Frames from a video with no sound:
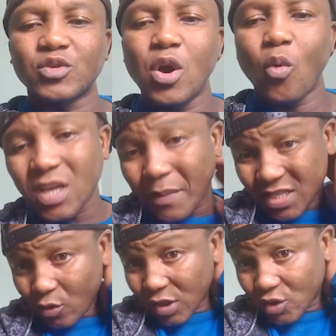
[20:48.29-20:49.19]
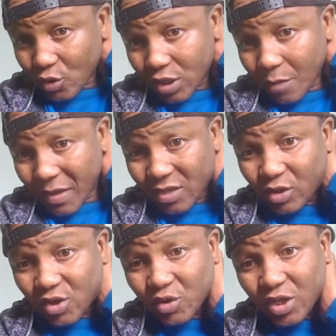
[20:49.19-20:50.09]
What is a particular solution? A
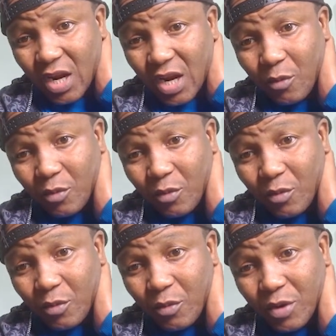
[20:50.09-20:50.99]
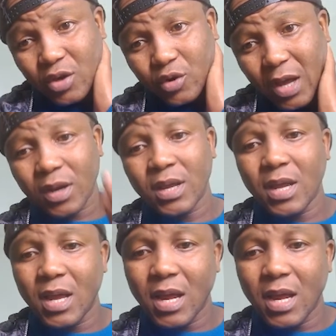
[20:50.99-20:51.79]
particular solution now we know equal to that one.